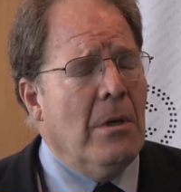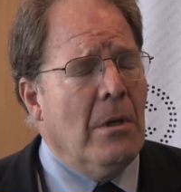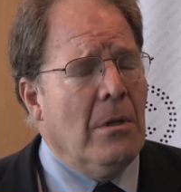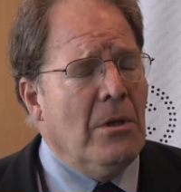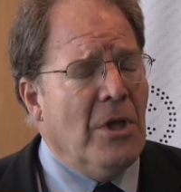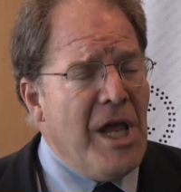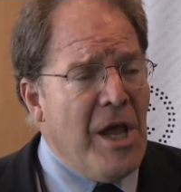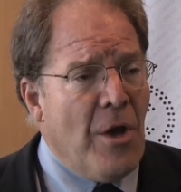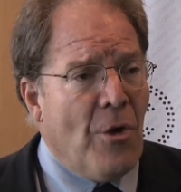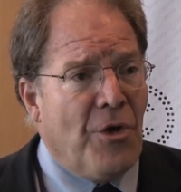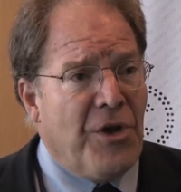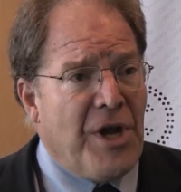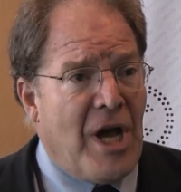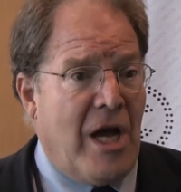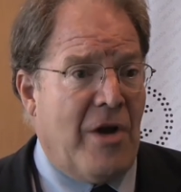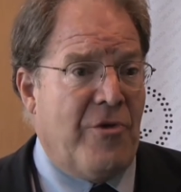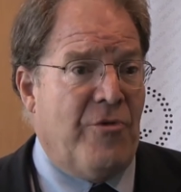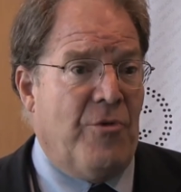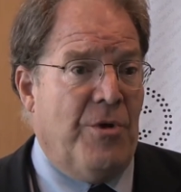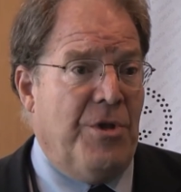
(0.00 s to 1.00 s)
legal
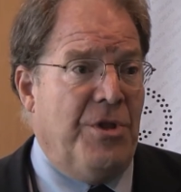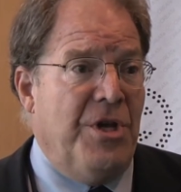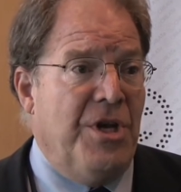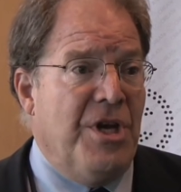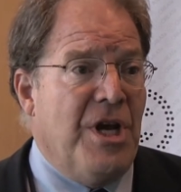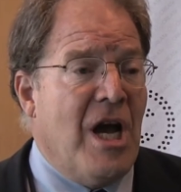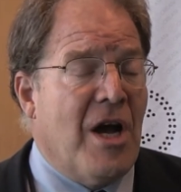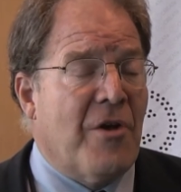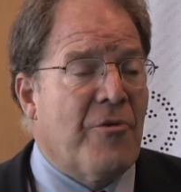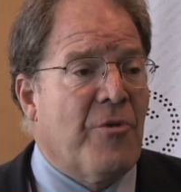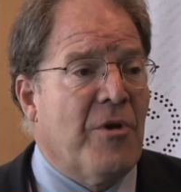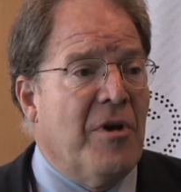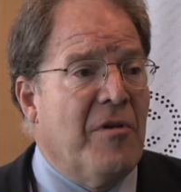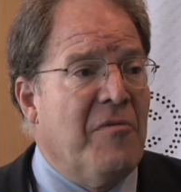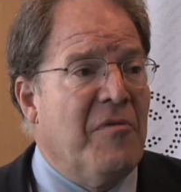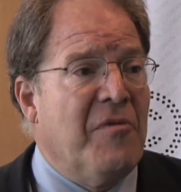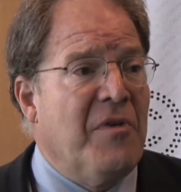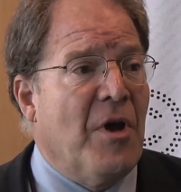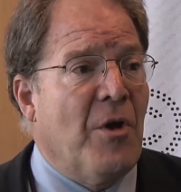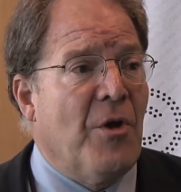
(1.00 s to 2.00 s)
doctrine, the doctrine
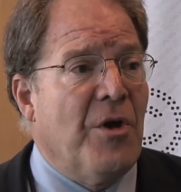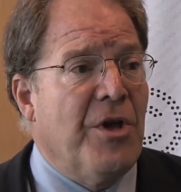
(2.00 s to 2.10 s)
of fair